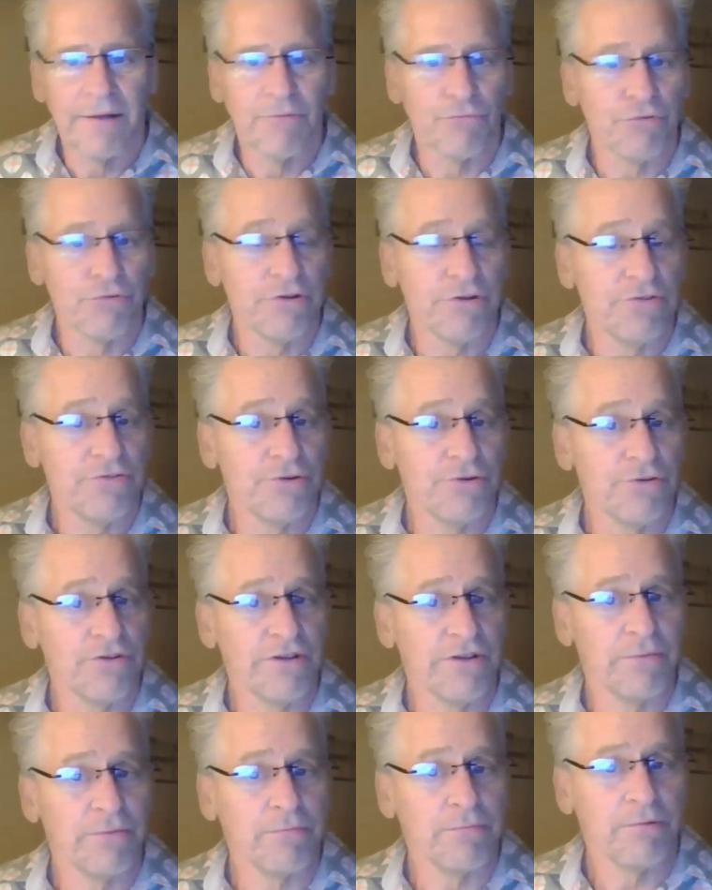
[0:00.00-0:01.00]

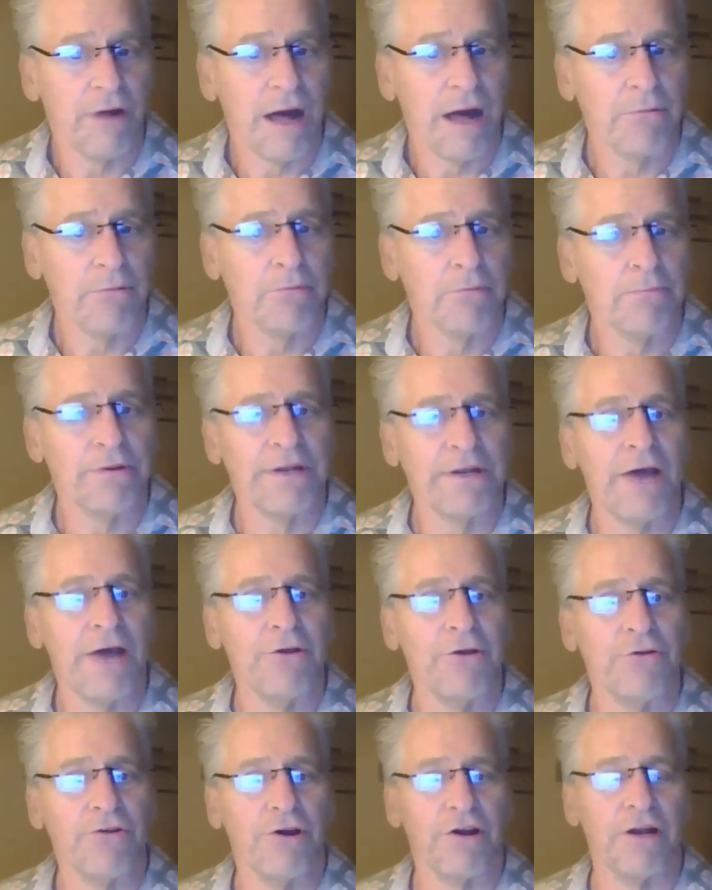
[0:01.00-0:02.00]
researching the problem, but now
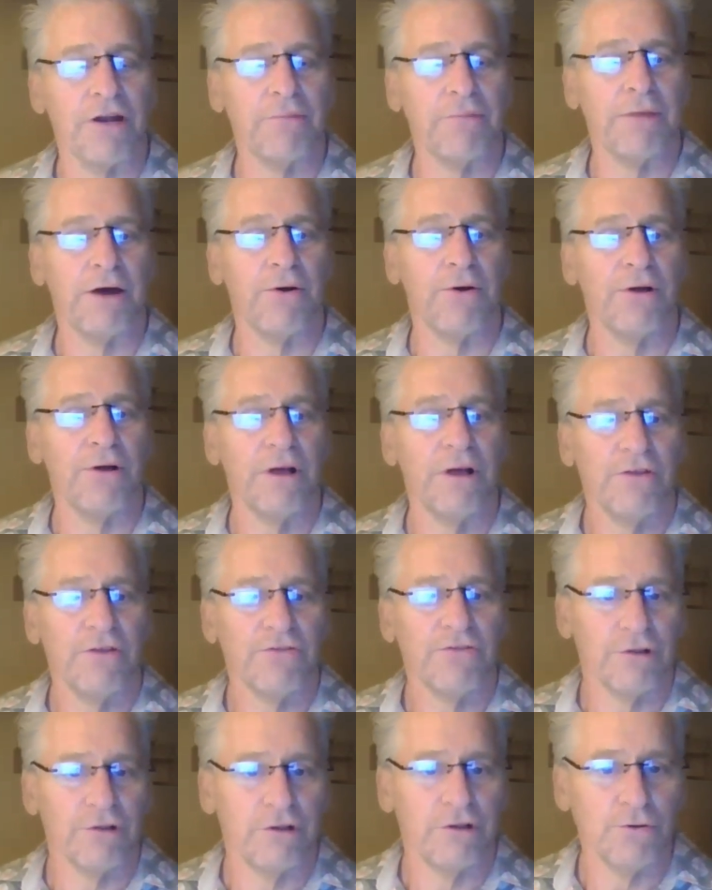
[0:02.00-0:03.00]
you're talking about
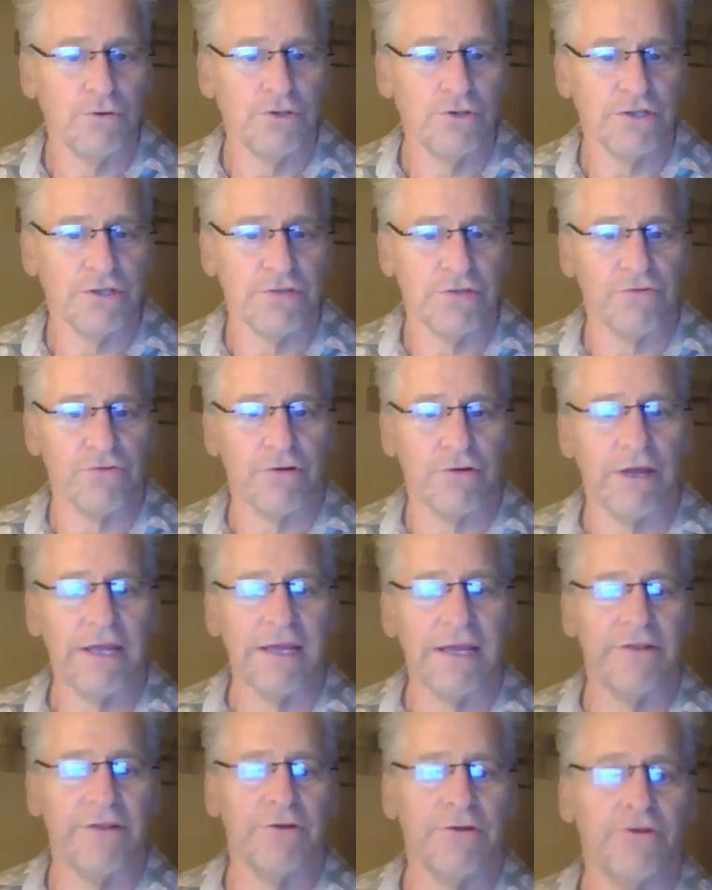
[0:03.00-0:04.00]
solutions,
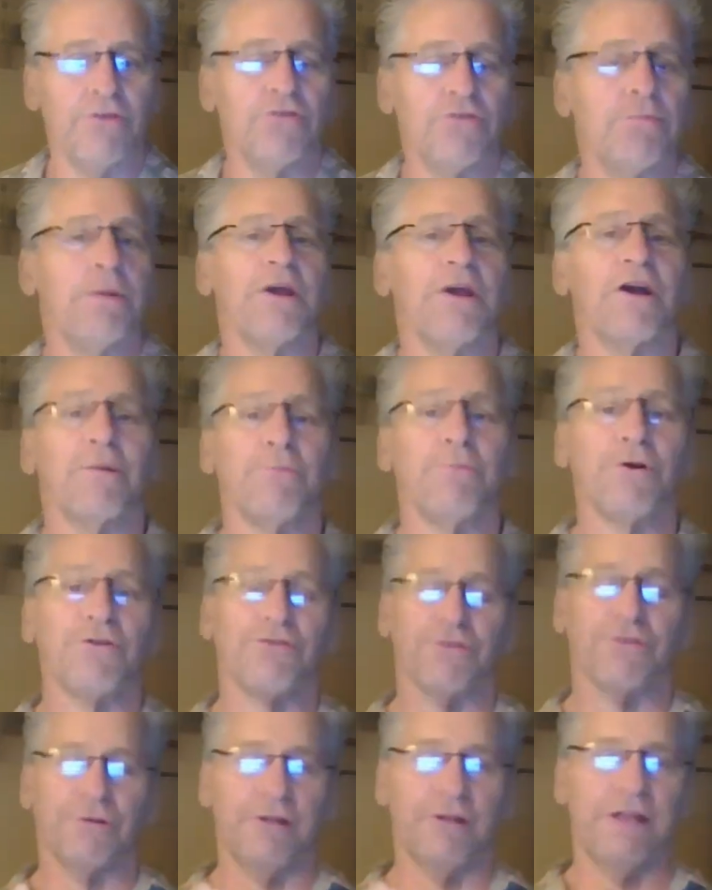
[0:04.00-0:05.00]
right? And there used to be a
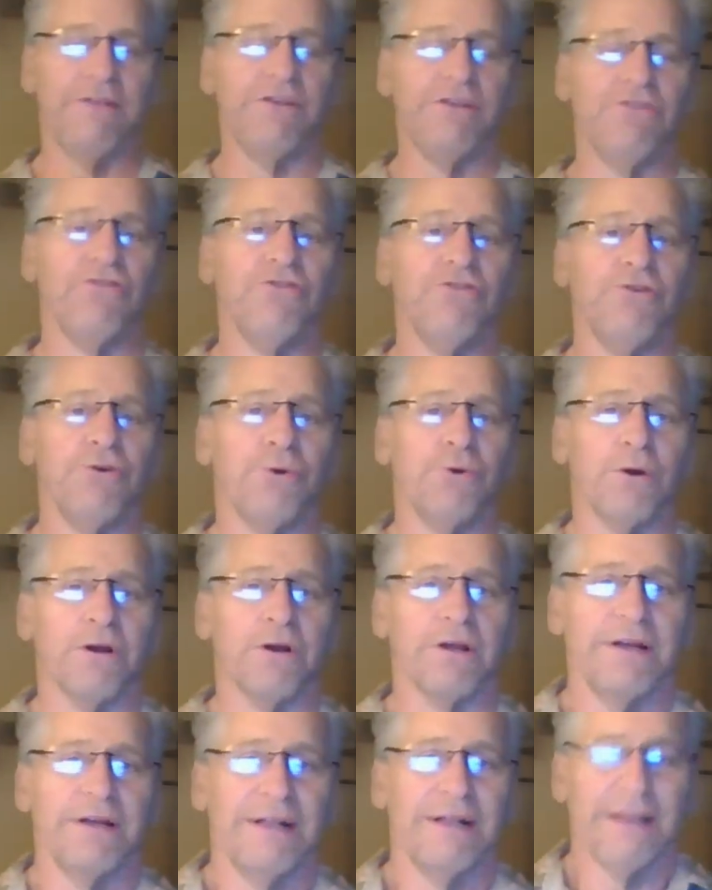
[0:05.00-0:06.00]
commercial on these New York
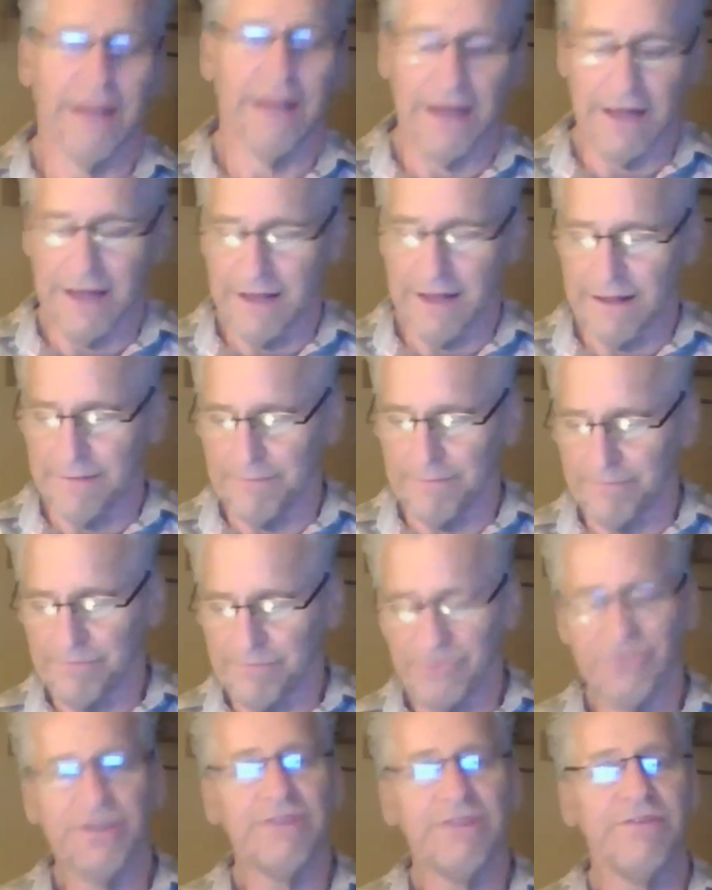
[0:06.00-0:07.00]

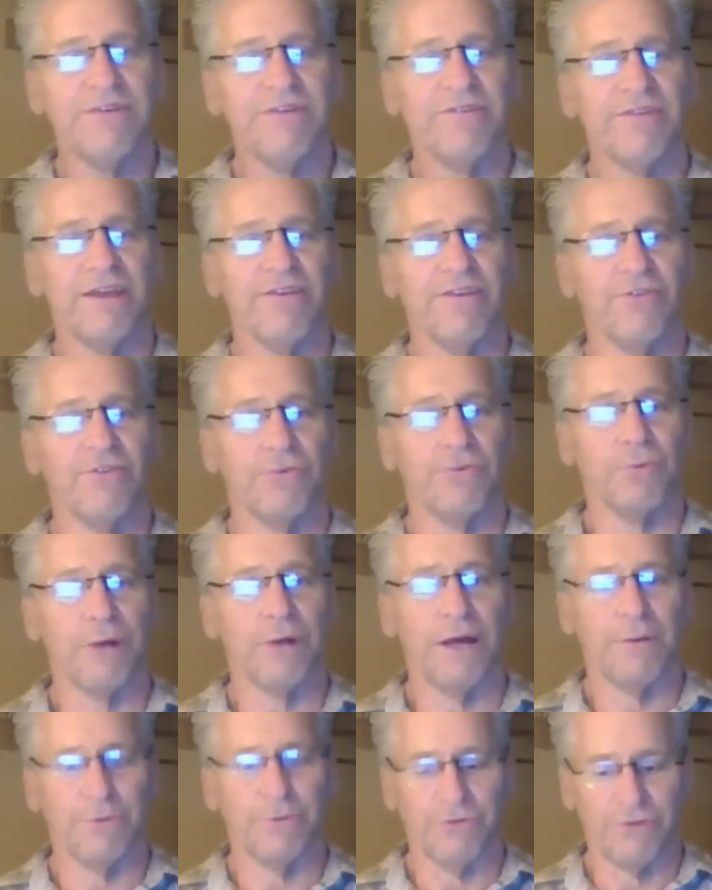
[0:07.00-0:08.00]
TV stations when
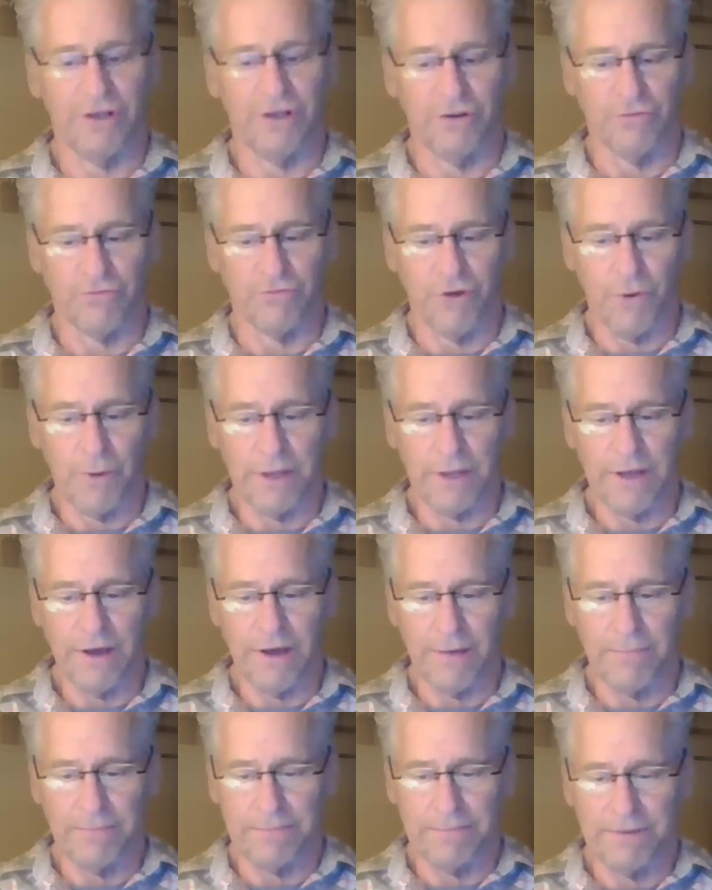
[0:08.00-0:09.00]
I was growing
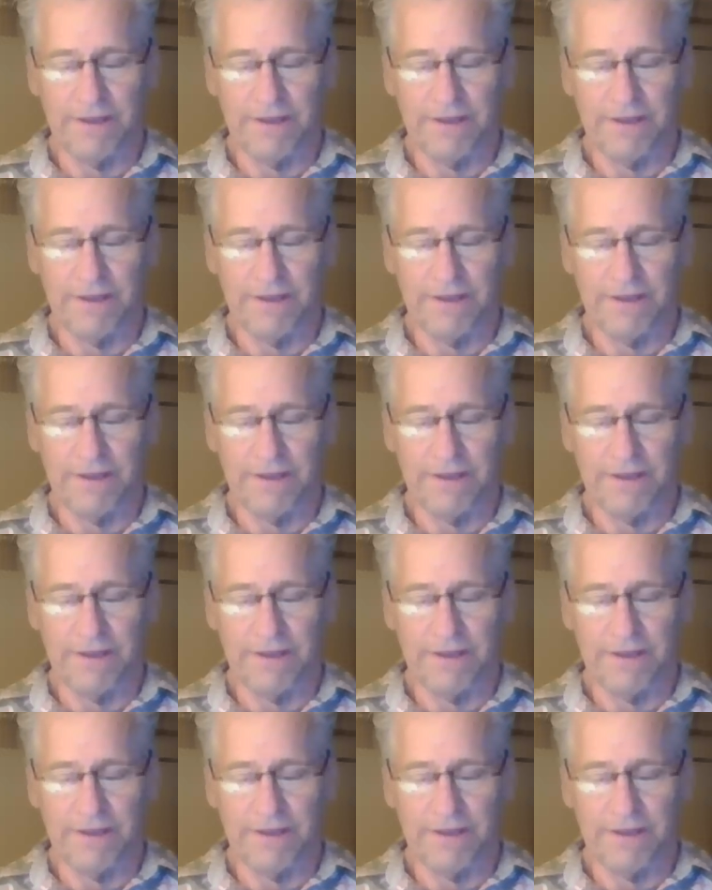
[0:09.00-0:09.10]
up,